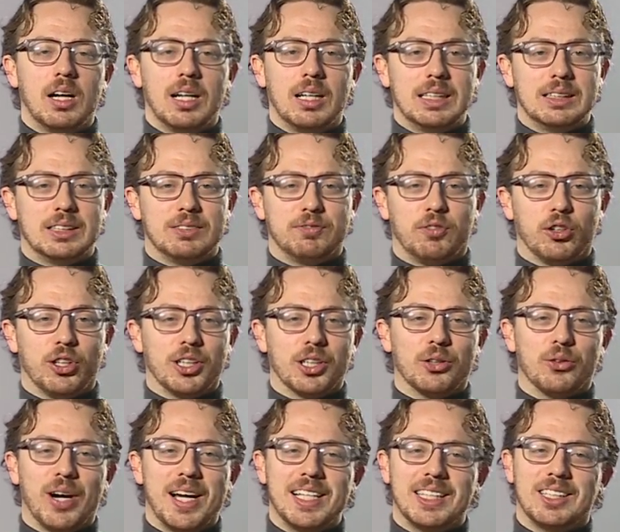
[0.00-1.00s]
It's for a
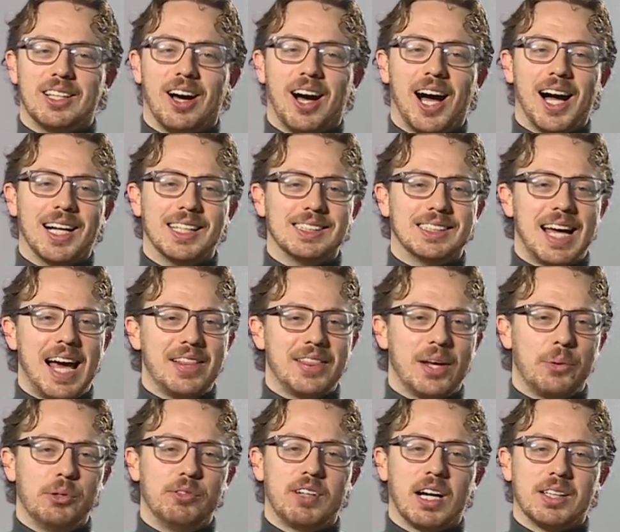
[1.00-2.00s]
great cause. And
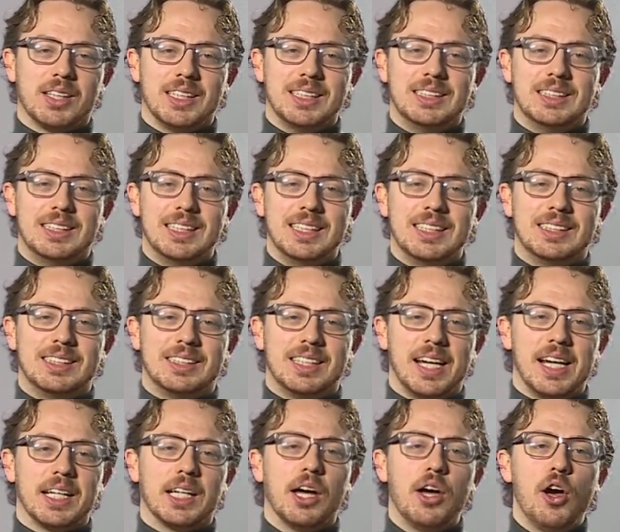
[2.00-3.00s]
then we've got the
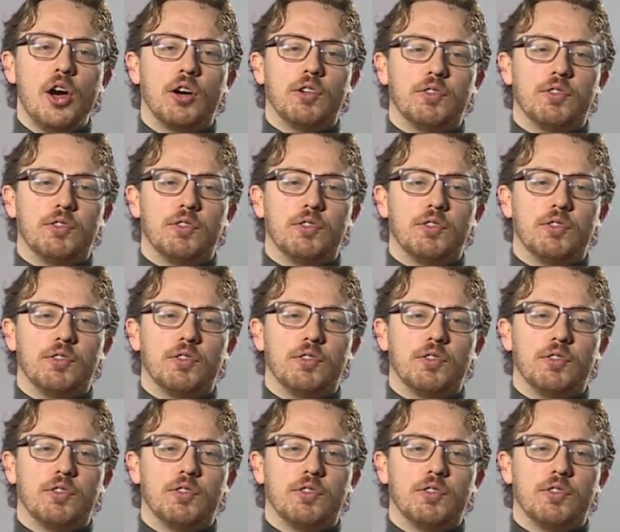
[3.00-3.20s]
DSTIG